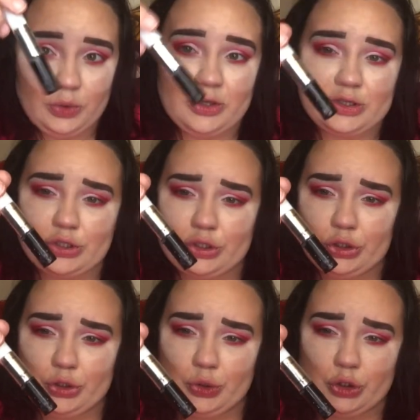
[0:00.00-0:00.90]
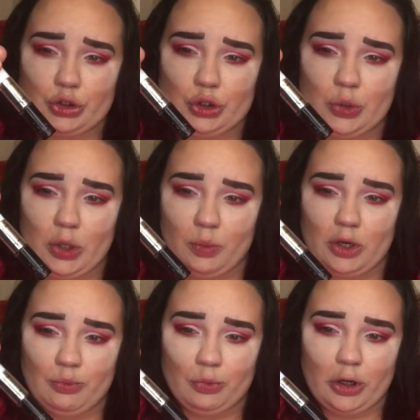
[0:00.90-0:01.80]
This is the dual
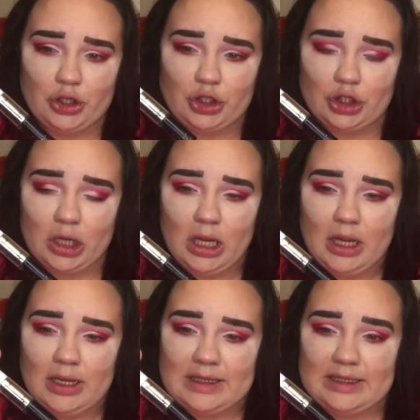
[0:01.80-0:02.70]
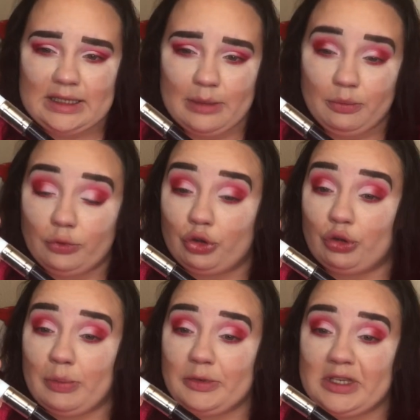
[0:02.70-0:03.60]
2-in-1 brush strip
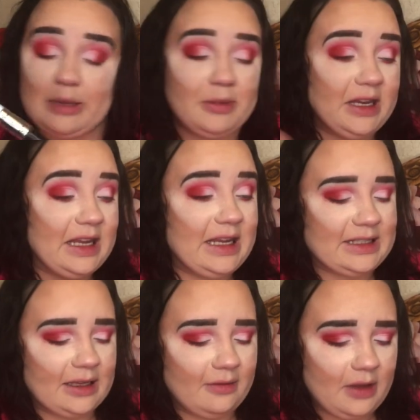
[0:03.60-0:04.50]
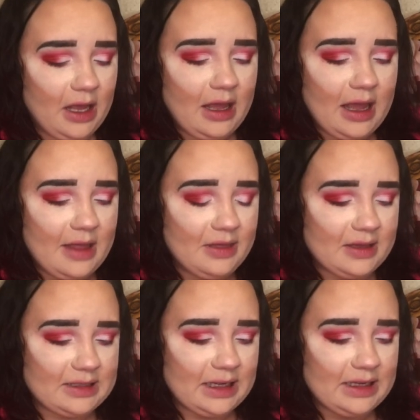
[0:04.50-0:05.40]
tip adhesive, and
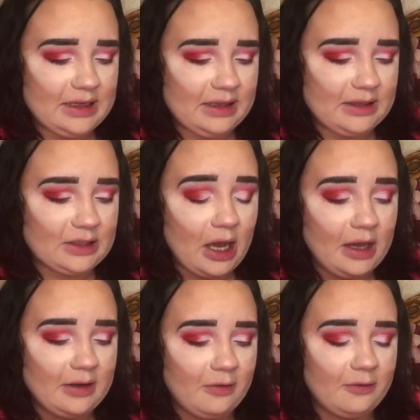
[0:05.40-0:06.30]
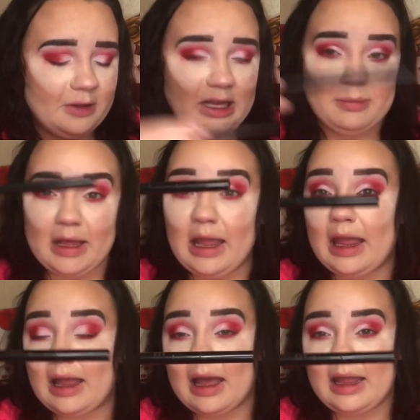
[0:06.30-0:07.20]
this is On Fleek by
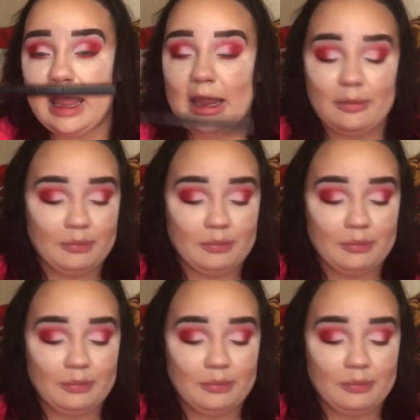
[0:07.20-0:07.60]
AIA